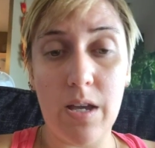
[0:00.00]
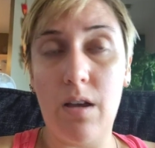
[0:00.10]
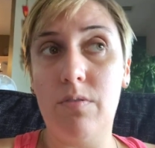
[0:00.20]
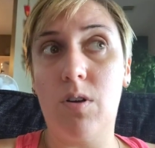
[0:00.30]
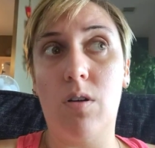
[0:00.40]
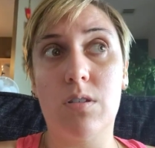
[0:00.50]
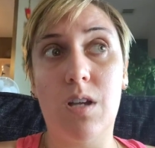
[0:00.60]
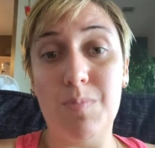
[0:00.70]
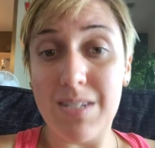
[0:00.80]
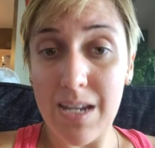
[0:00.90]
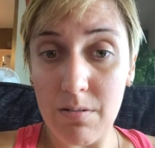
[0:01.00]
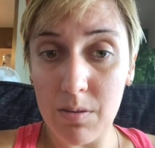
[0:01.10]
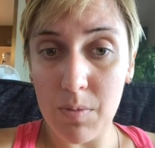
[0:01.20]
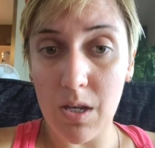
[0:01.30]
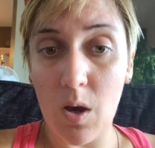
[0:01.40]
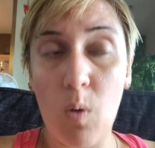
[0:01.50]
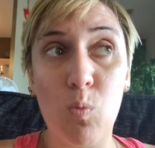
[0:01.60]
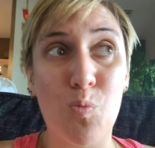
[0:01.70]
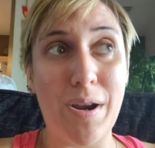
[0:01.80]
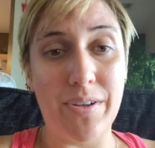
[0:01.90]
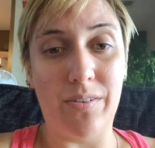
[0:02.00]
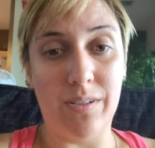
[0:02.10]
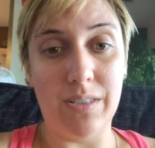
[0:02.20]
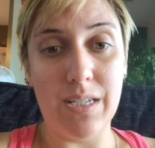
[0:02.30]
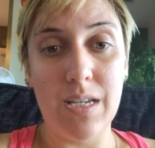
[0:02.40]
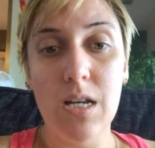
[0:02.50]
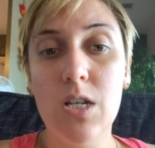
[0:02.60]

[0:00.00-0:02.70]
I have dogs come stay with me regularly.